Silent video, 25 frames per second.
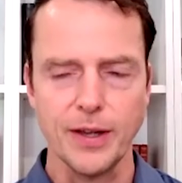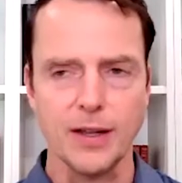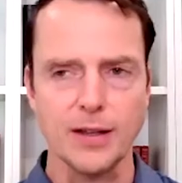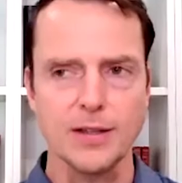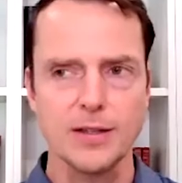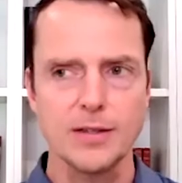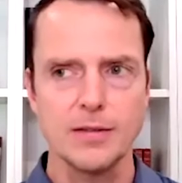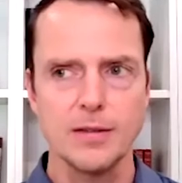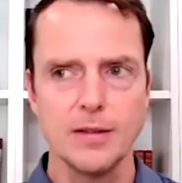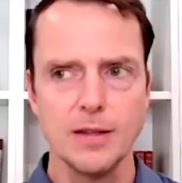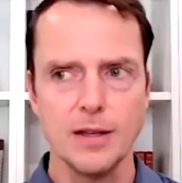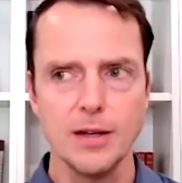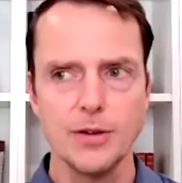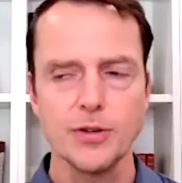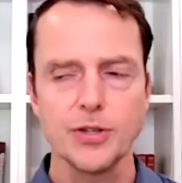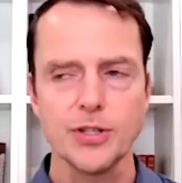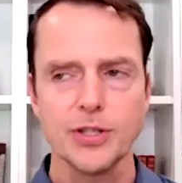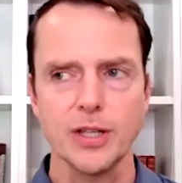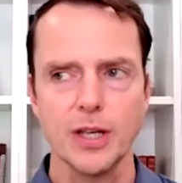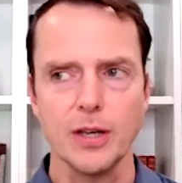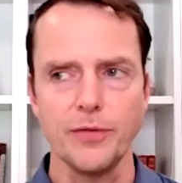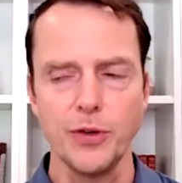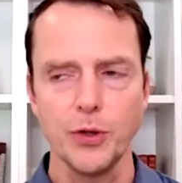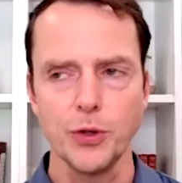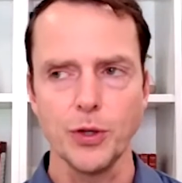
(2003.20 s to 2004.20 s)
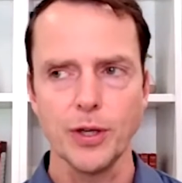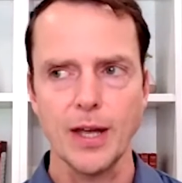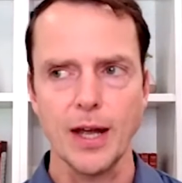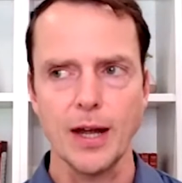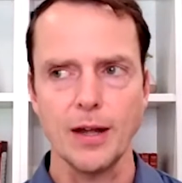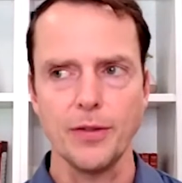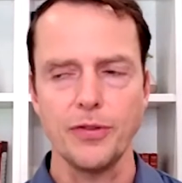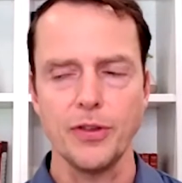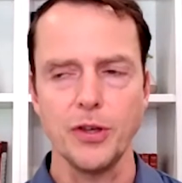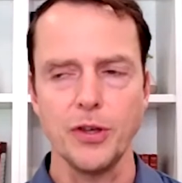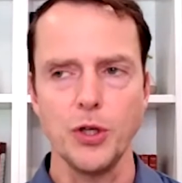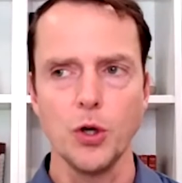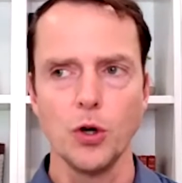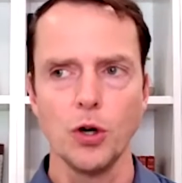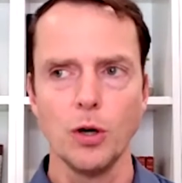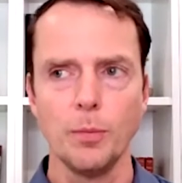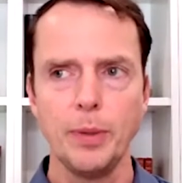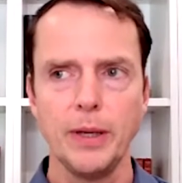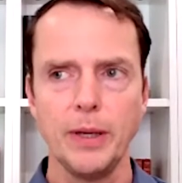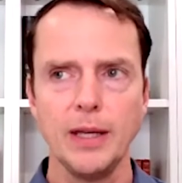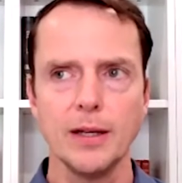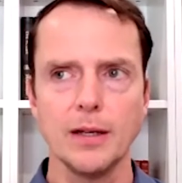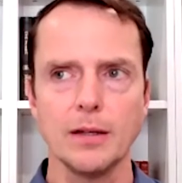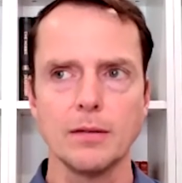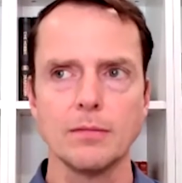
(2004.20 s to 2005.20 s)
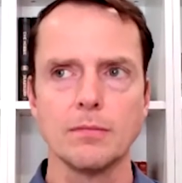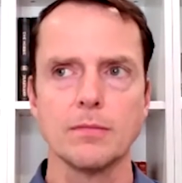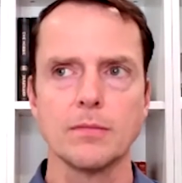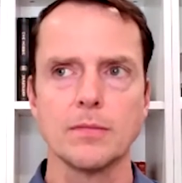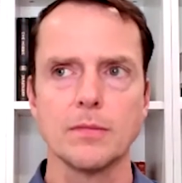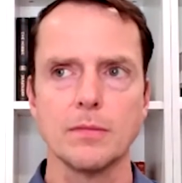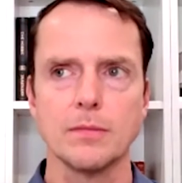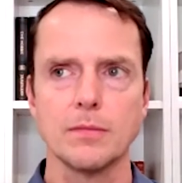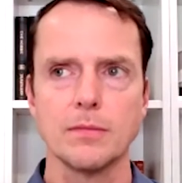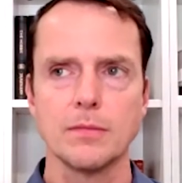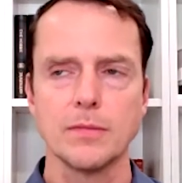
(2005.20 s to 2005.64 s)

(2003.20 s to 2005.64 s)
thing that's interesting if you look at the european